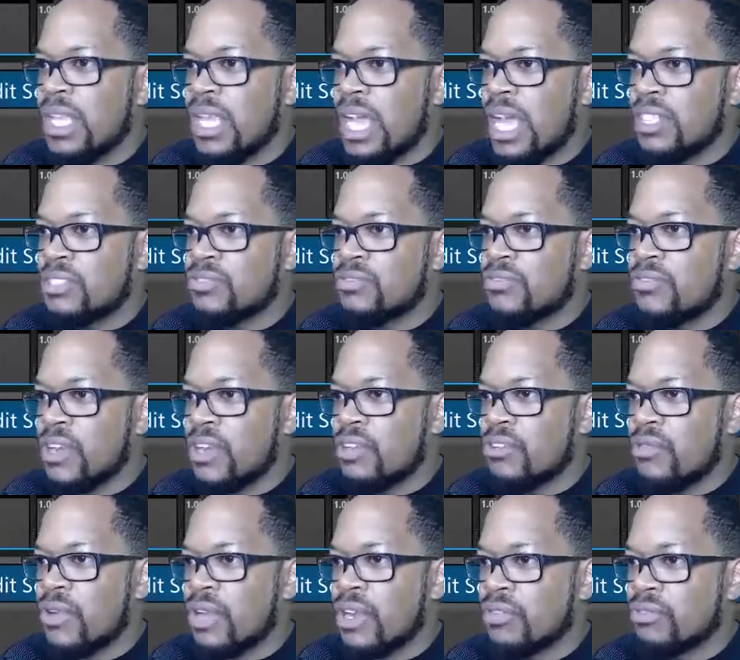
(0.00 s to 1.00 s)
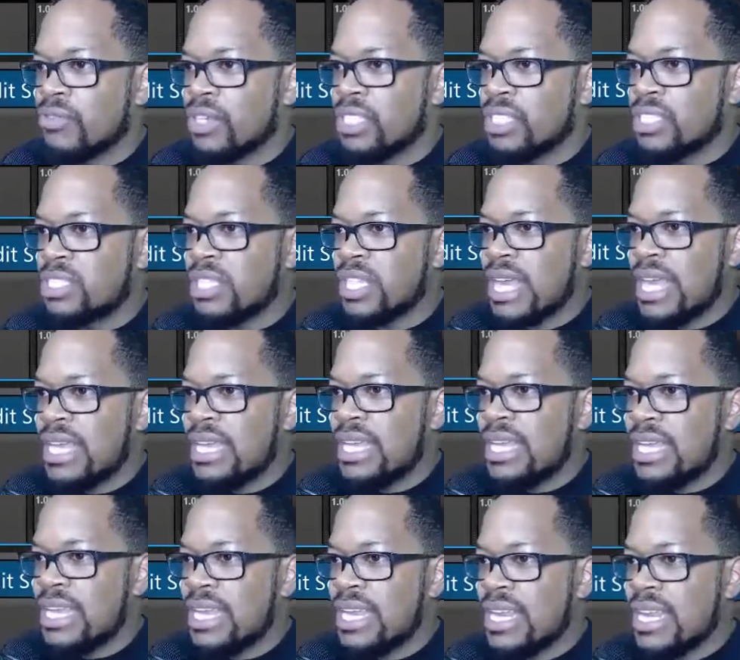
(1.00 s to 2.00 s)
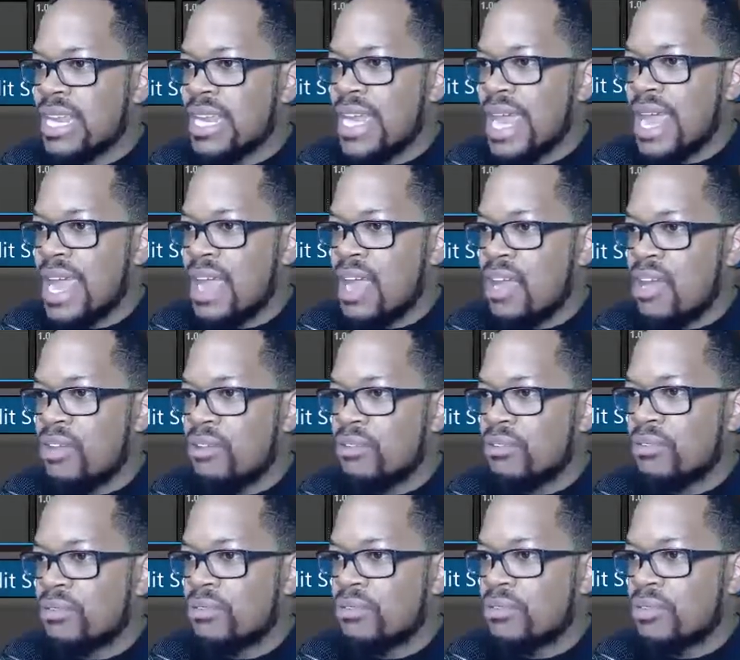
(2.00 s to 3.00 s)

It's very rare to run into that now